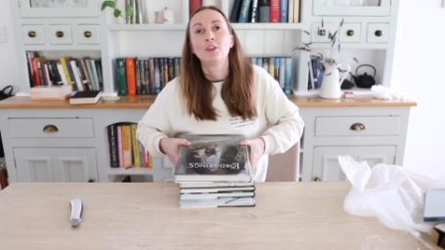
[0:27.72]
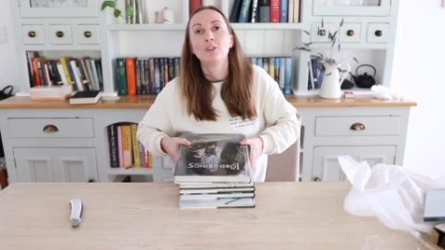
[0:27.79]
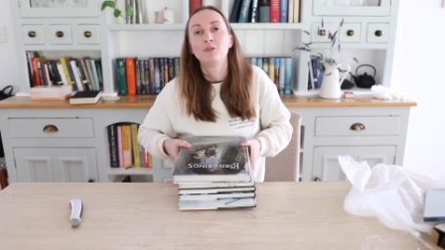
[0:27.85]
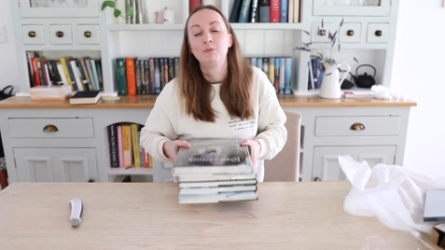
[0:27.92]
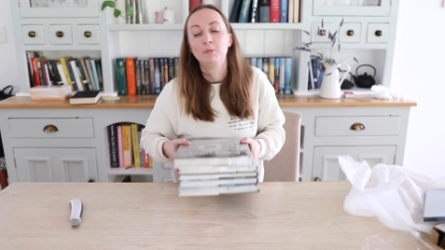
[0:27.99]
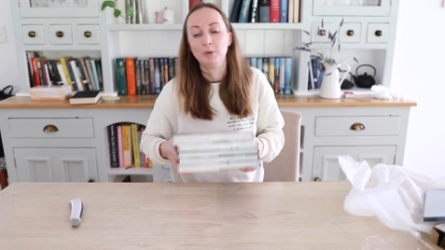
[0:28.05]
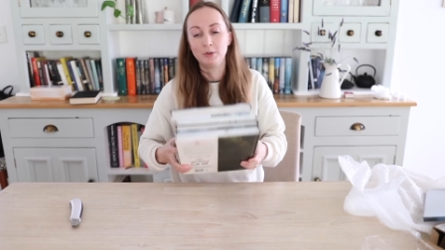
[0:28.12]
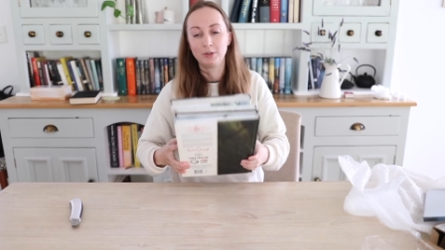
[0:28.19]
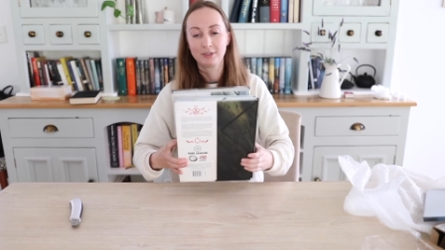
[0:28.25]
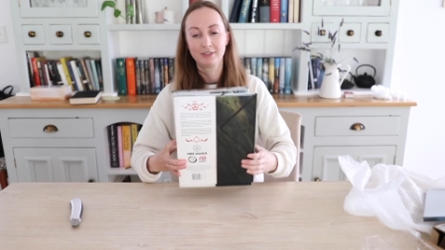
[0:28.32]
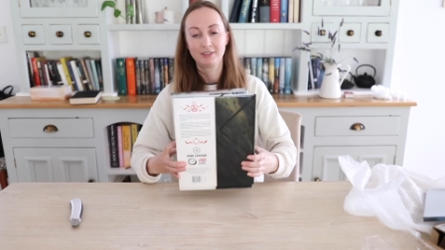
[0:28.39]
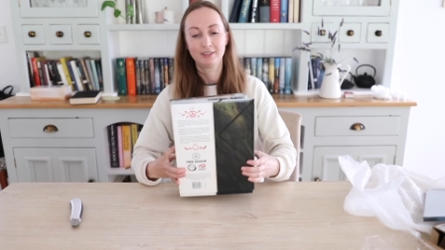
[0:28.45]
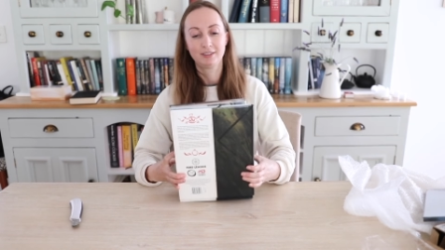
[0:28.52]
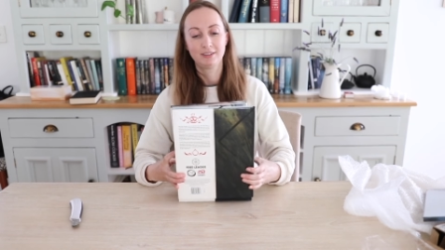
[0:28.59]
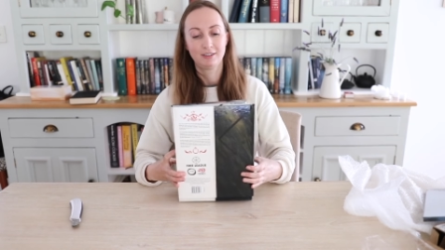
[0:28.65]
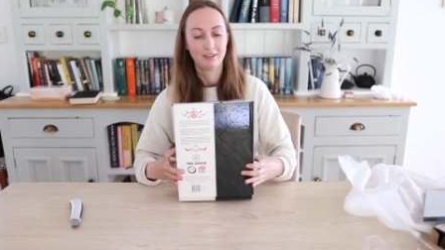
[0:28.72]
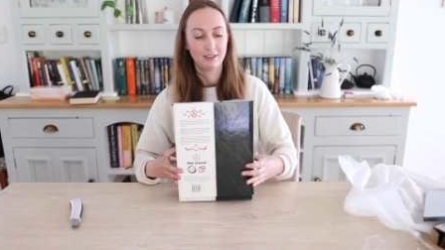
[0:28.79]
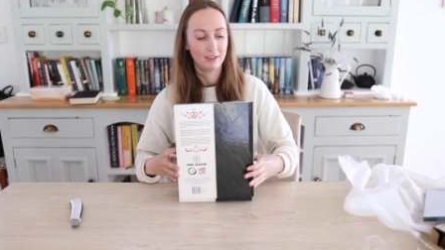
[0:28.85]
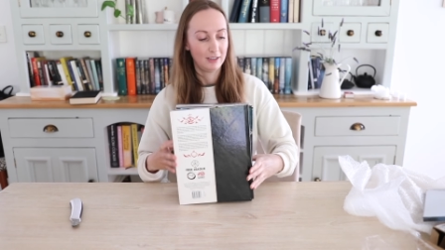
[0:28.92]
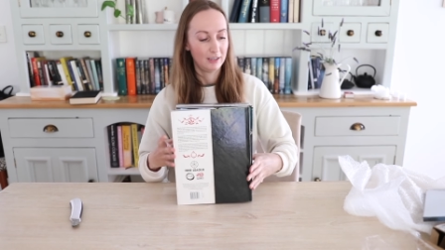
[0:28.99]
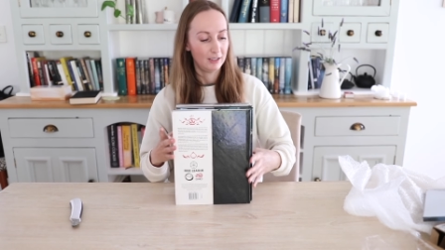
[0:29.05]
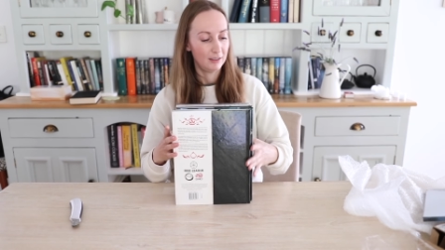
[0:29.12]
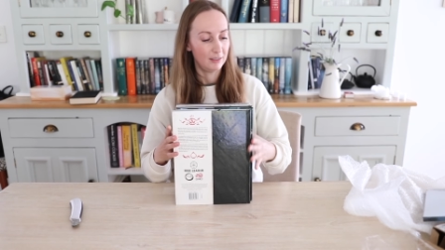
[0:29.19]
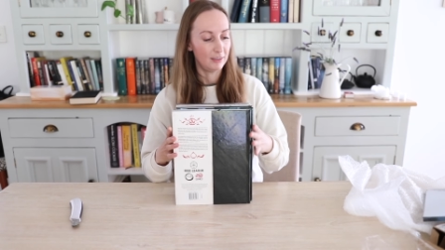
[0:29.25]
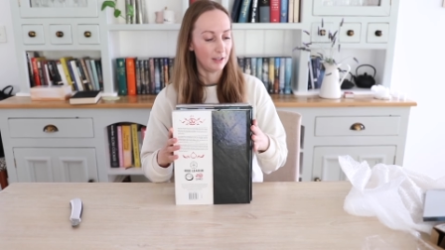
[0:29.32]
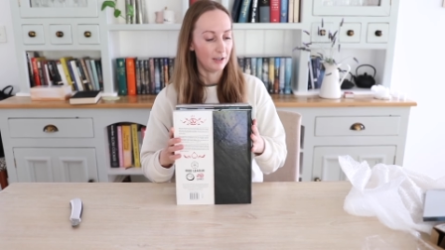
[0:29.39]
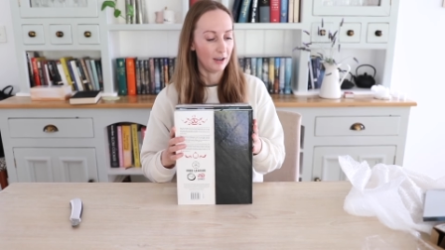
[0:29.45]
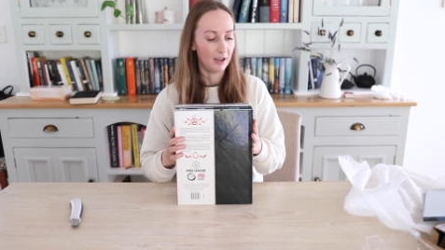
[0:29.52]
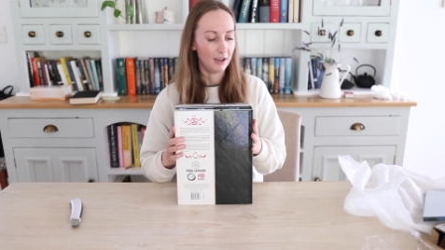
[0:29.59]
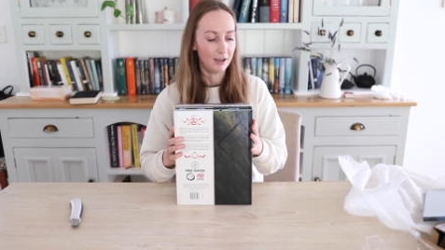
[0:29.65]
of books
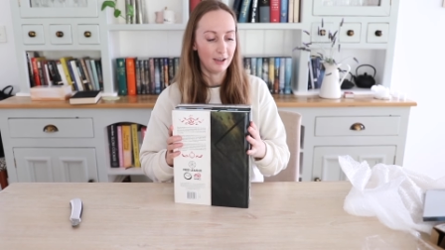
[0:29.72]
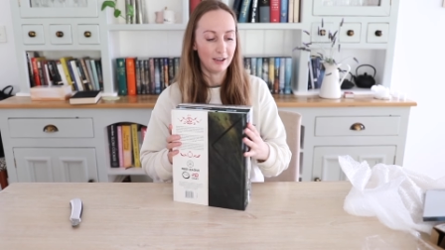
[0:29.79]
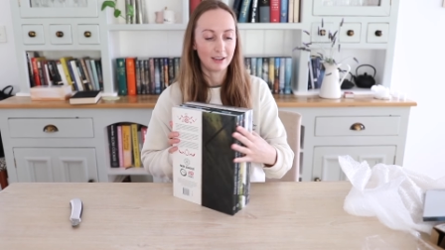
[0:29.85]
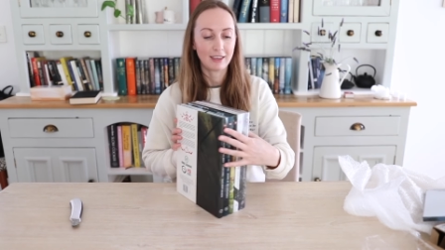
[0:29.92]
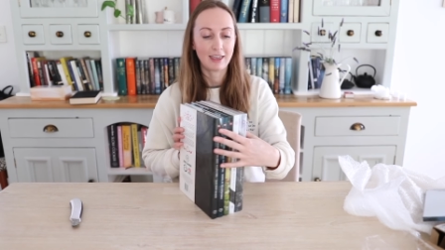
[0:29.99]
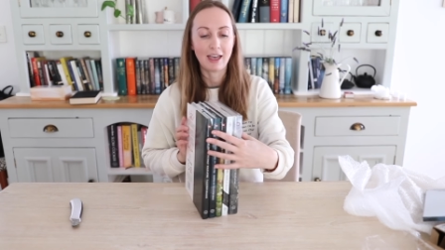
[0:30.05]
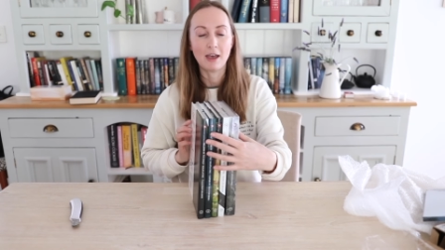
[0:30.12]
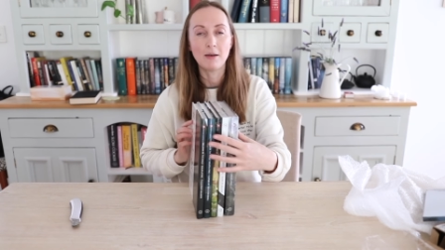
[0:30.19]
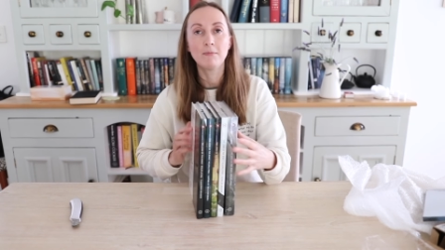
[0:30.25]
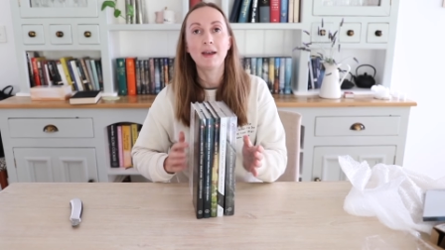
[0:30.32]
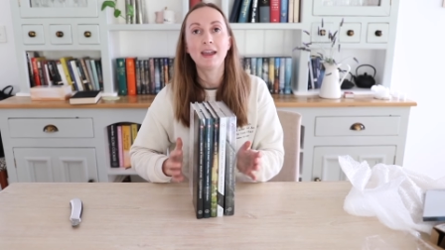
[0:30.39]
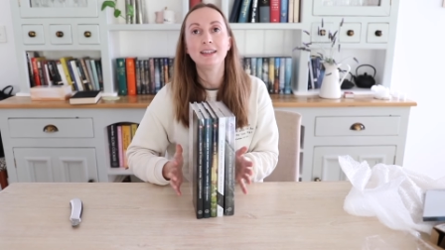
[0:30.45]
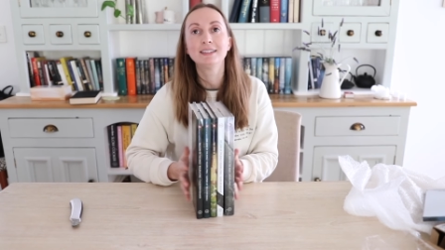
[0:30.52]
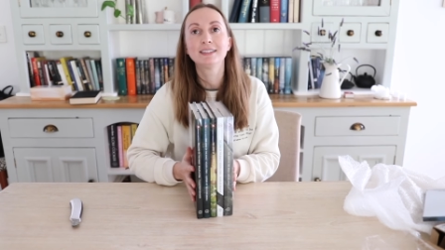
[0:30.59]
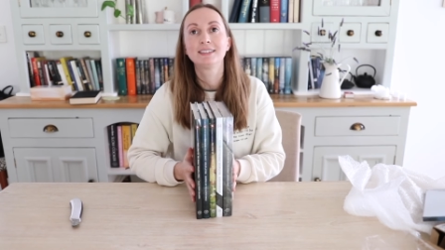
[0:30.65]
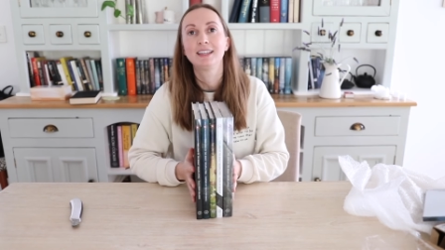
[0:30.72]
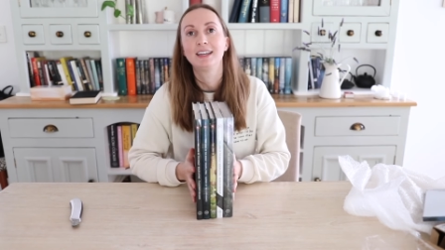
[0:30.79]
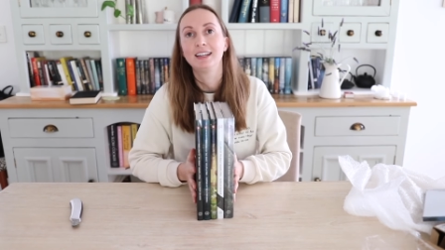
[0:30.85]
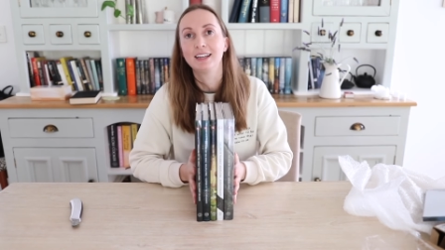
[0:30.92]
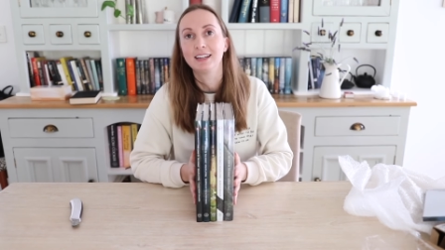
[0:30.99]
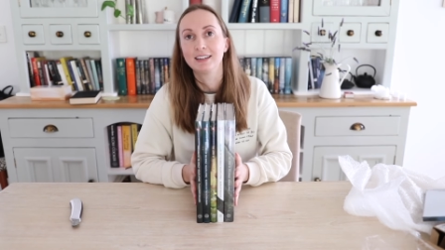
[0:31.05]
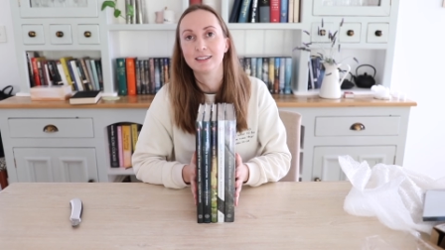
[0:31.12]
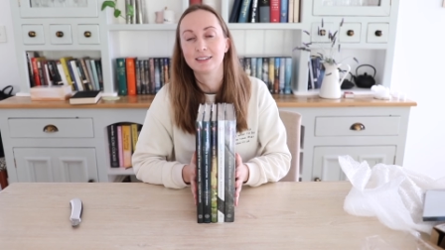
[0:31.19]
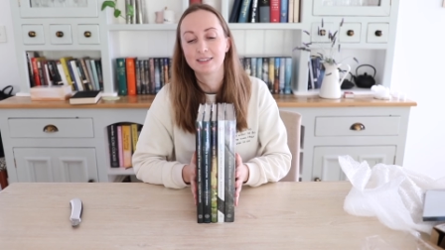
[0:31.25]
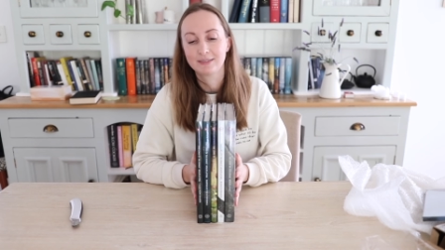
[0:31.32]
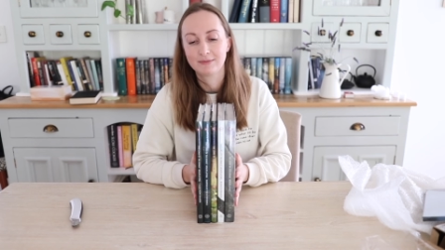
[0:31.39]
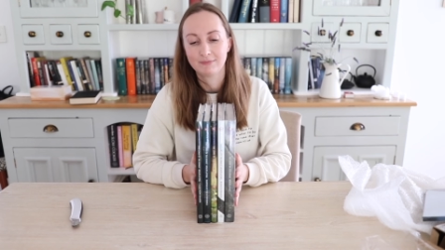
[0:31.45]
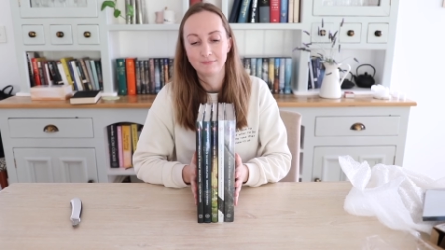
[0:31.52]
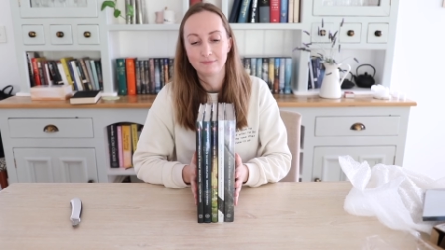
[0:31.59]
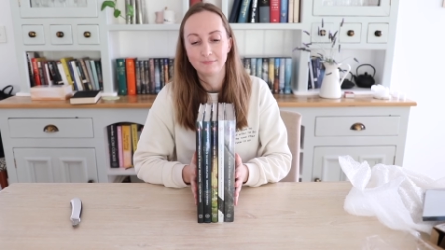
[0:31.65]
that are campaign settings
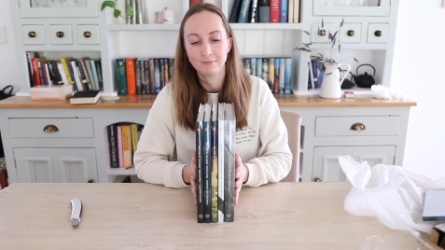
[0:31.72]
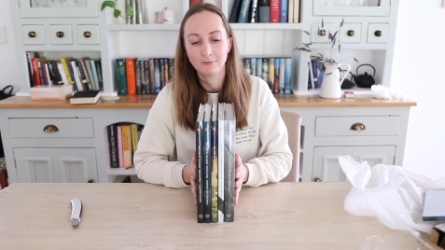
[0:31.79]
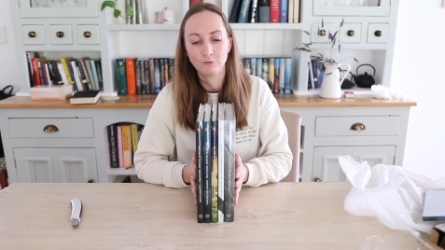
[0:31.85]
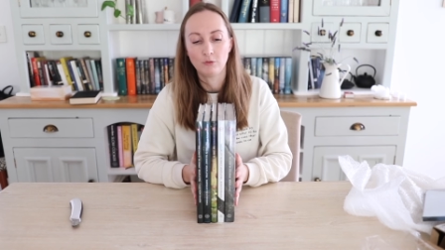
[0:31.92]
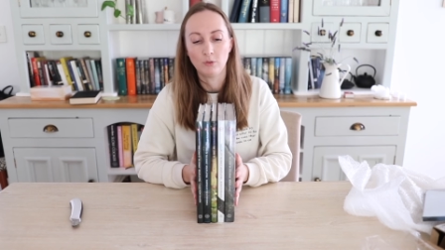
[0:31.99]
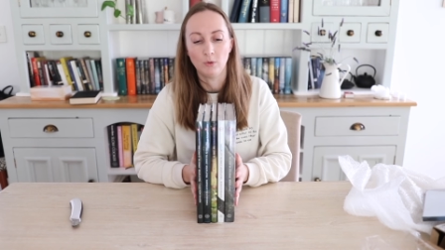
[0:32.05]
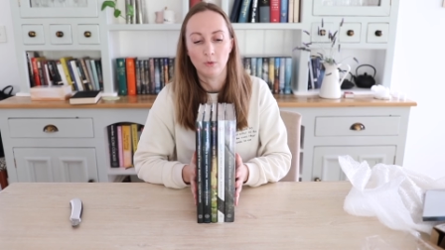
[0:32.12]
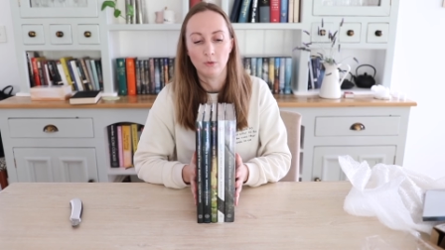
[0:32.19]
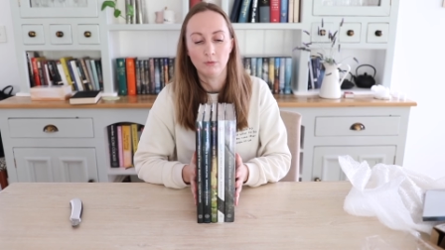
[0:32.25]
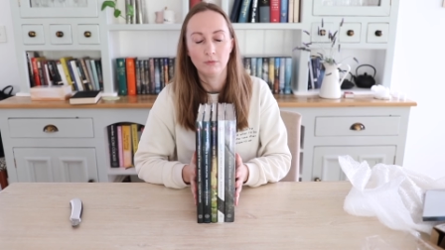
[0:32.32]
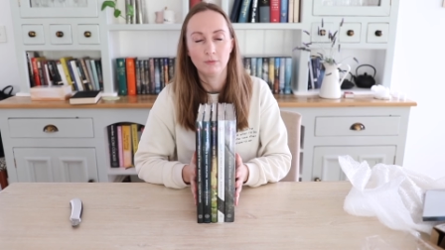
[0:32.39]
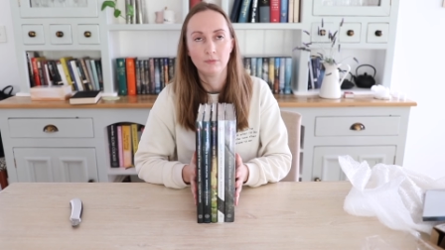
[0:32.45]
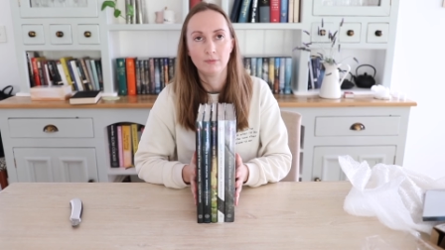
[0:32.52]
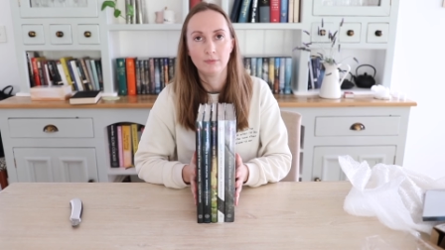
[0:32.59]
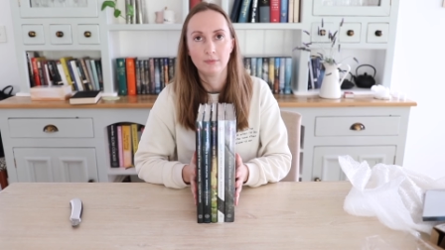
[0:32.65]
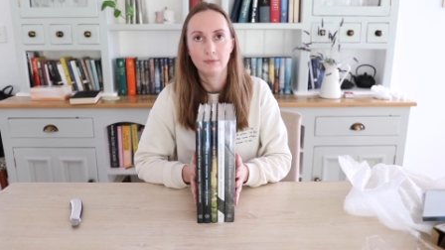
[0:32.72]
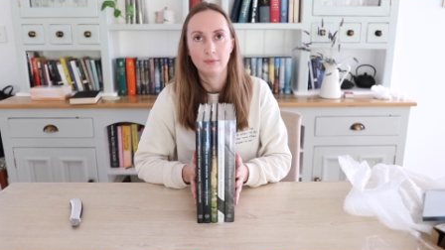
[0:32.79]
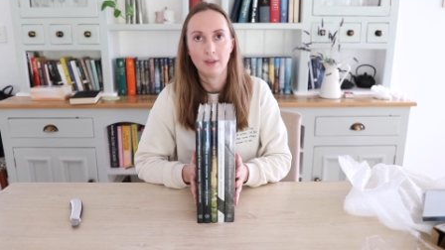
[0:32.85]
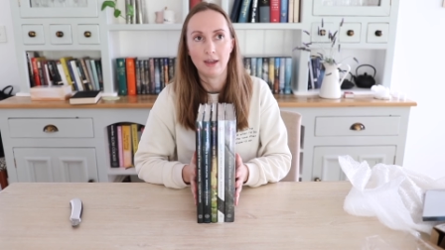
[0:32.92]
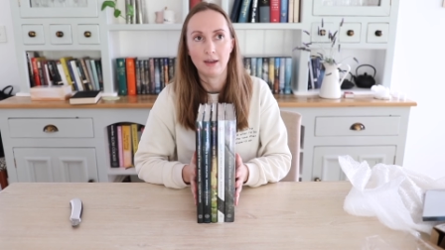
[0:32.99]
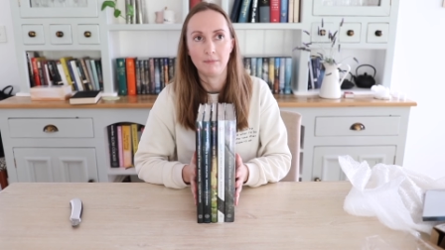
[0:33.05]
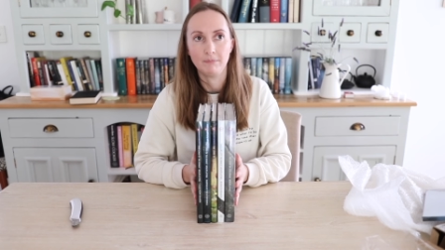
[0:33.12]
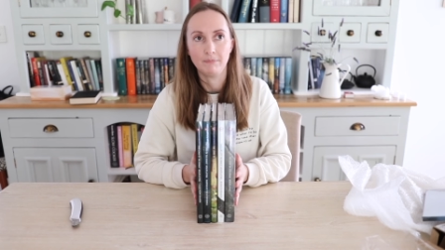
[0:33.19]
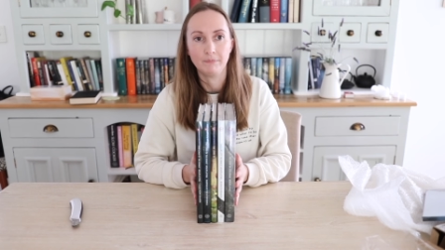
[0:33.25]
for, I